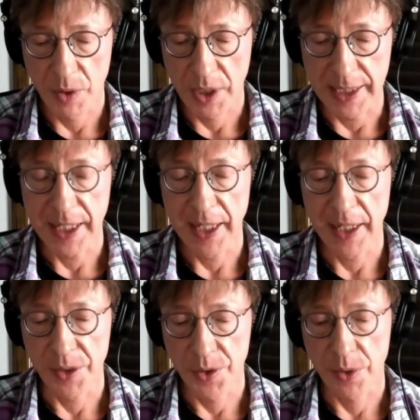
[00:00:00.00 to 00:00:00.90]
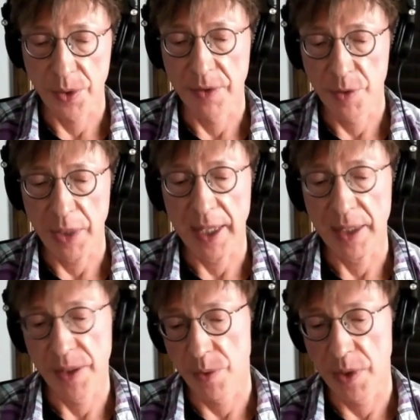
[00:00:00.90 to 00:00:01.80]
contained sort of
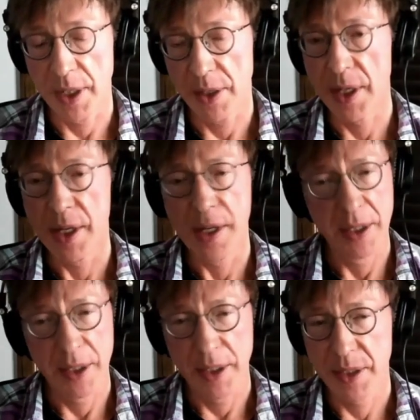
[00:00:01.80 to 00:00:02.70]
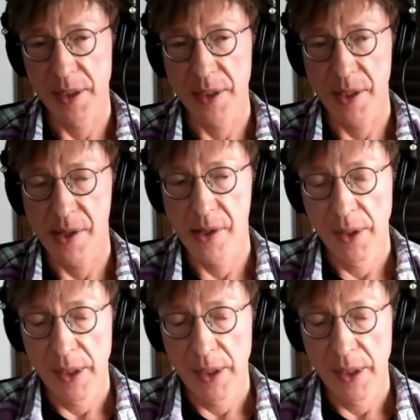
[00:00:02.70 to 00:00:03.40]
space, one area. It's uh,